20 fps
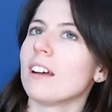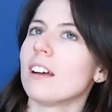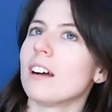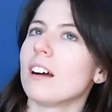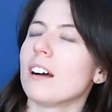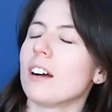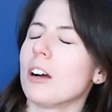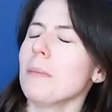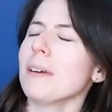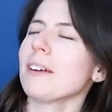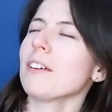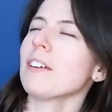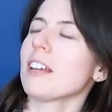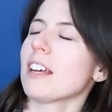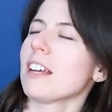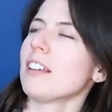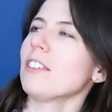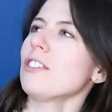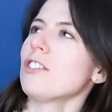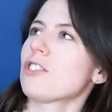Oh my god, it
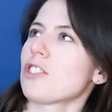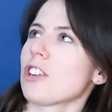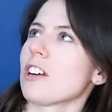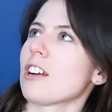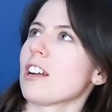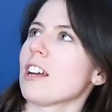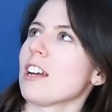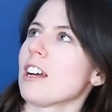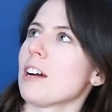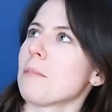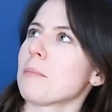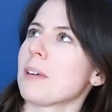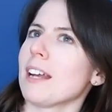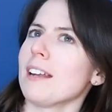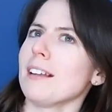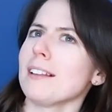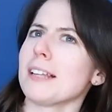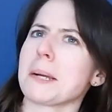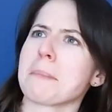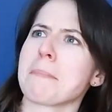is a journey. I'm
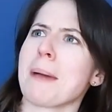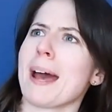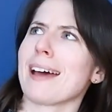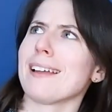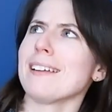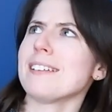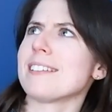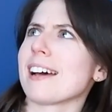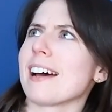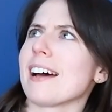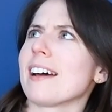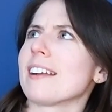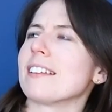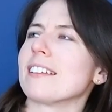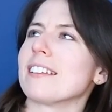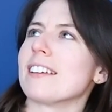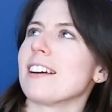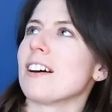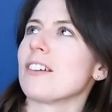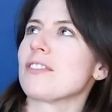getting like pandan in
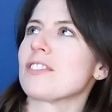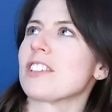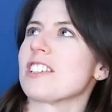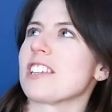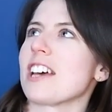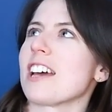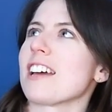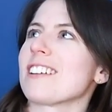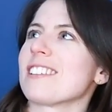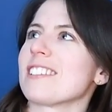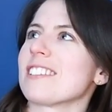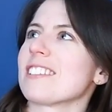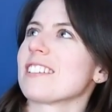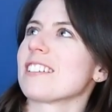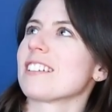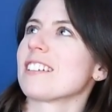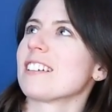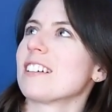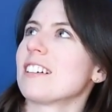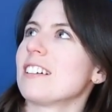the aftertaste.
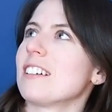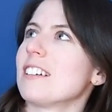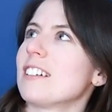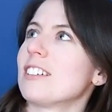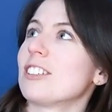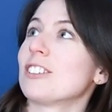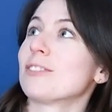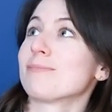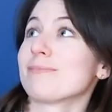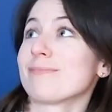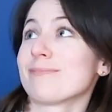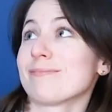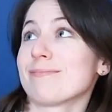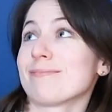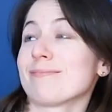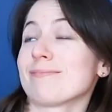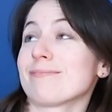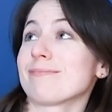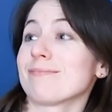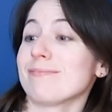
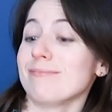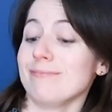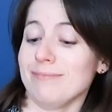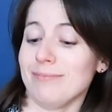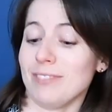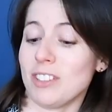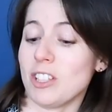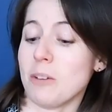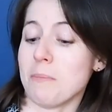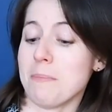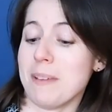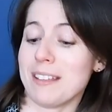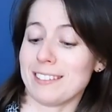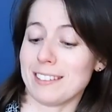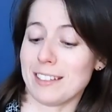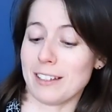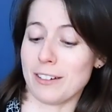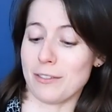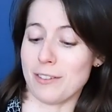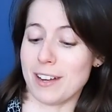Well, not
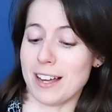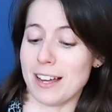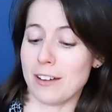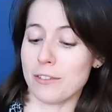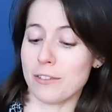messing around.